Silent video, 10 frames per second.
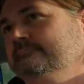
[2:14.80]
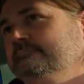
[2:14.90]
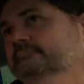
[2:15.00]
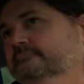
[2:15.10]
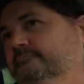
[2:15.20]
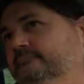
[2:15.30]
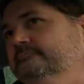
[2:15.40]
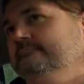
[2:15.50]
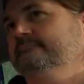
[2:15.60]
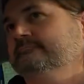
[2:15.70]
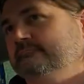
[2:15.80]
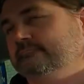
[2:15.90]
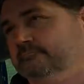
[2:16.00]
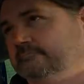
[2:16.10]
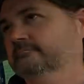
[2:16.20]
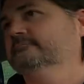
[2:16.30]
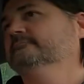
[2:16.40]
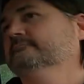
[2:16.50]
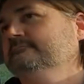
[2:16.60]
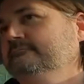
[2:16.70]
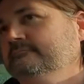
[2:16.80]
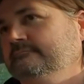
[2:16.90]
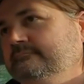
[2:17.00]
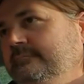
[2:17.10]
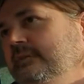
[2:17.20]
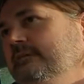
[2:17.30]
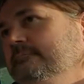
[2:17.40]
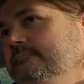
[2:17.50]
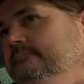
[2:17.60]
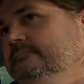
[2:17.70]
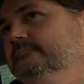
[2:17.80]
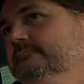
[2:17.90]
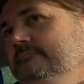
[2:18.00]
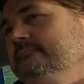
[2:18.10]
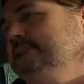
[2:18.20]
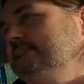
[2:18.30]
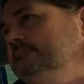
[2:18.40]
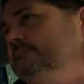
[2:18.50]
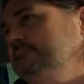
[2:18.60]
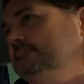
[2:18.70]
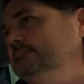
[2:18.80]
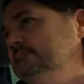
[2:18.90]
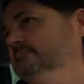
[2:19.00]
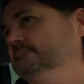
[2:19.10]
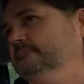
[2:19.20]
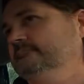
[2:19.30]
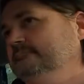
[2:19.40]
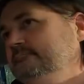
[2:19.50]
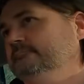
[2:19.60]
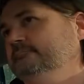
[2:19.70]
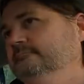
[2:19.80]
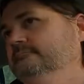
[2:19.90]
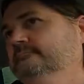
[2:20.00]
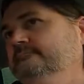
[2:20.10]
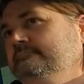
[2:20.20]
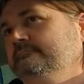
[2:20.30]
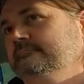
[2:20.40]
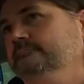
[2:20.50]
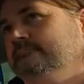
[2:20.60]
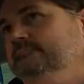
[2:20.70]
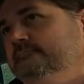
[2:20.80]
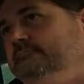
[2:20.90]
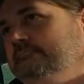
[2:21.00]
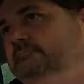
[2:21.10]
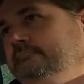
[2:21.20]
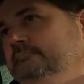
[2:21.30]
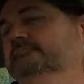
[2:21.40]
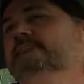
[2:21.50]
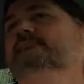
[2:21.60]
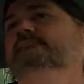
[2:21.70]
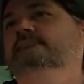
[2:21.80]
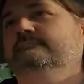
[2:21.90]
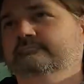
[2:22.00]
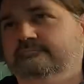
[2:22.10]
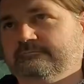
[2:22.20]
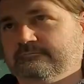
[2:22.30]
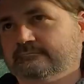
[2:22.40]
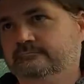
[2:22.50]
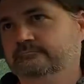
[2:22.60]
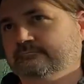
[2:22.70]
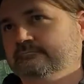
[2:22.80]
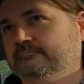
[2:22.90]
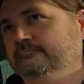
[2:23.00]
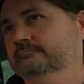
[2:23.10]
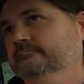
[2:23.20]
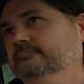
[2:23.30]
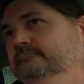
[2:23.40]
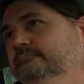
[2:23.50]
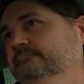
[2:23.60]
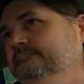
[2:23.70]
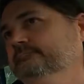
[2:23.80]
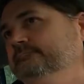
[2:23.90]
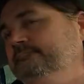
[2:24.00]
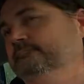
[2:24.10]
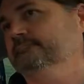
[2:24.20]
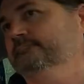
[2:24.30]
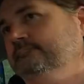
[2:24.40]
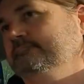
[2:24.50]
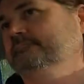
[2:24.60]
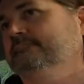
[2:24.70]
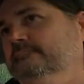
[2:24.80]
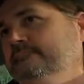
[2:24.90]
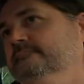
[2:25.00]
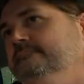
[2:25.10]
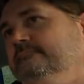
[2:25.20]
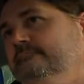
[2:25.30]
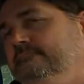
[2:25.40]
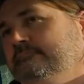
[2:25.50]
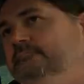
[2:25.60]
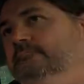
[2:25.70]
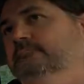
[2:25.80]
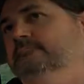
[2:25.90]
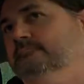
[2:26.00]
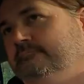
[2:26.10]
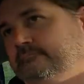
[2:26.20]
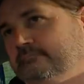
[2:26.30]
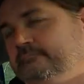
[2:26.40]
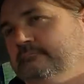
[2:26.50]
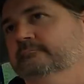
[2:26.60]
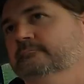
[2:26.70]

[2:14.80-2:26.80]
right angle and into a massive pod, is the massive pod, you just get lots of induction noise. So I think it's sort of the compromise where we're trying to reduce the induction noise that people don't want